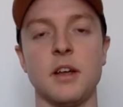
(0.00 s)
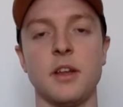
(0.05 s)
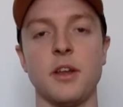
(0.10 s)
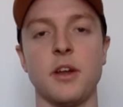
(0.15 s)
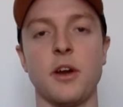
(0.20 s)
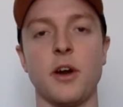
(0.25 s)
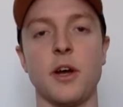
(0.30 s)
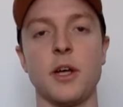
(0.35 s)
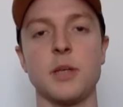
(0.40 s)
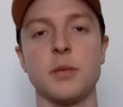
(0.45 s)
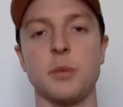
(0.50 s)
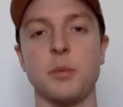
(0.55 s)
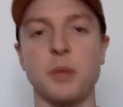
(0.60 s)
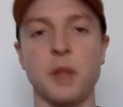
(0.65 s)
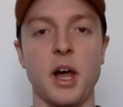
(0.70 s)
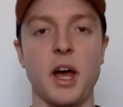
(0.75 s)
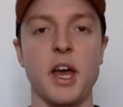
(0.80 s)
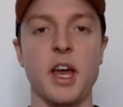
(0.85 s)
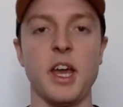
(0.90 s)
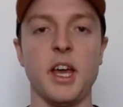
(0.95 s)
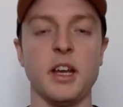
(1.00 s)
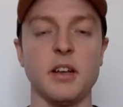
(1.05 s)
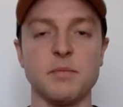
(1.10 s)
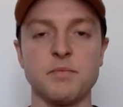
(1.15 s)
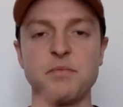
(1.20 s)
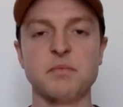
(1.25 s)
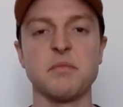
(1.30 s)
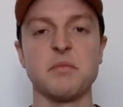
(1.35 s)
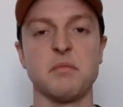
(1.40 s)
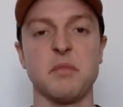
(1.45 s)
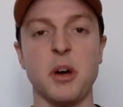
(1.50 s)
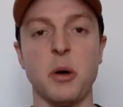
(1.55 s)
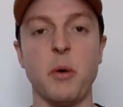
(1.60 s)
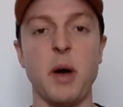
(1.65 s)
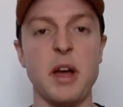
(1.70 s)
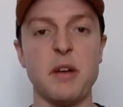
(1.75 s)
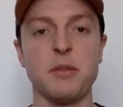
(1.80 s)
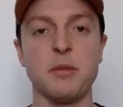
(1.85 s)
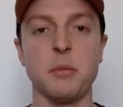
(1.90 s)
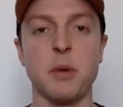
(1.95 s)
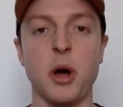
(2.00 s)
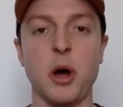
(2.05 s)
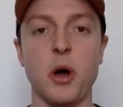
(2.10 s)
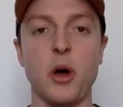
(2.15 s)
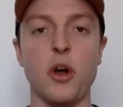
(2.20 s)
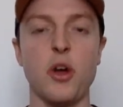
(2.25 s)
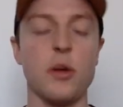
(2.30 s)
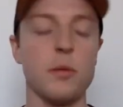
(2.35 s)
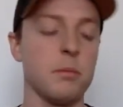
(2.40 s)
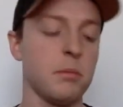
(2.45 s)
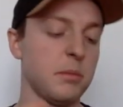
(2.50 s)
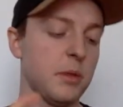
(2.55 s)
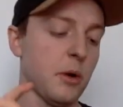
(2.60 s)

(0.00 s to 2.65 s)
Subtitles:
the Crows were playing away from home.